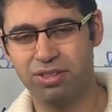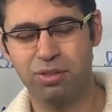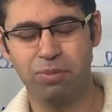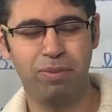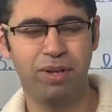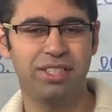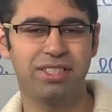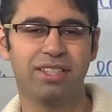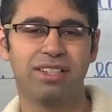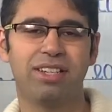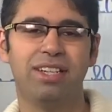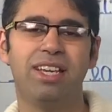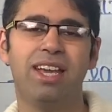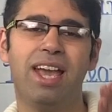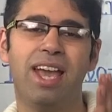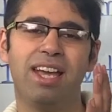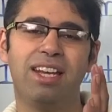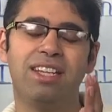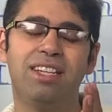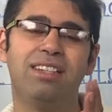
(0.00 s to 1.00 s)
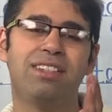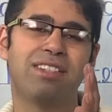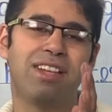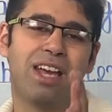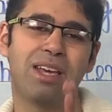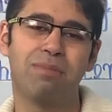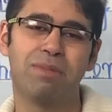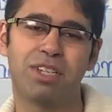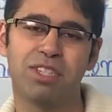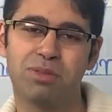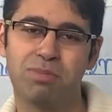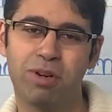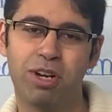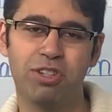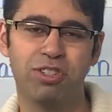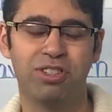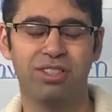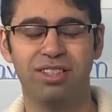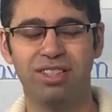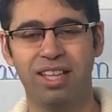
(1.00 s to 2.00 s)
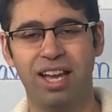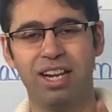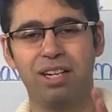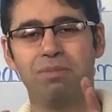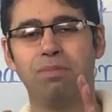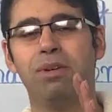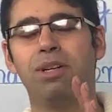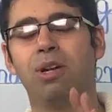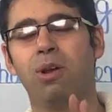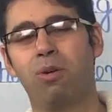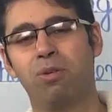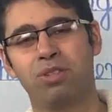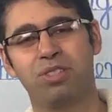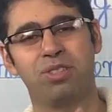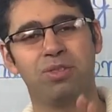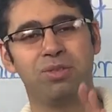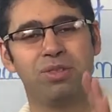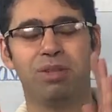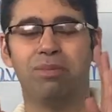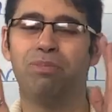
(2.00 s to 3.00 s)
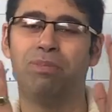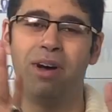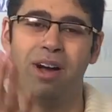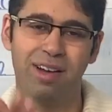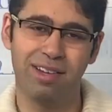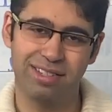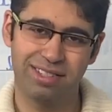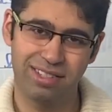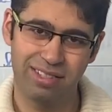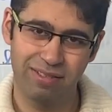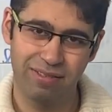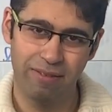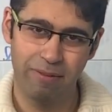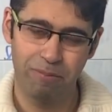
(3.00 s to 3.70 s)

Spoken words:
So basically, any time expression that belongs to the past.